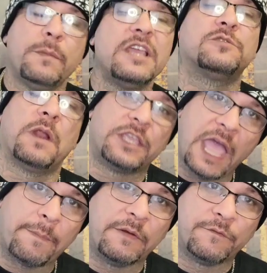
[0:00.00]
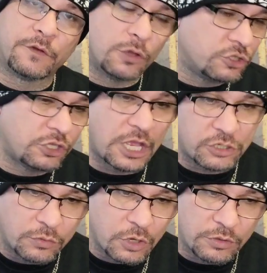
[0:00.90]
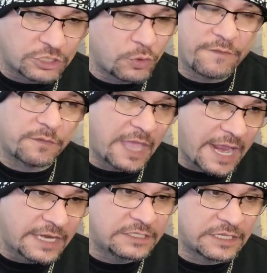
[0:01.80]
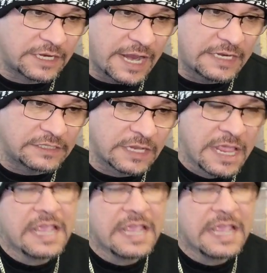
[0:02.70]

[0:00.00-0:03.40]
let me explain capping for those of you that don't know, that you ain't from the 80s and the 90s.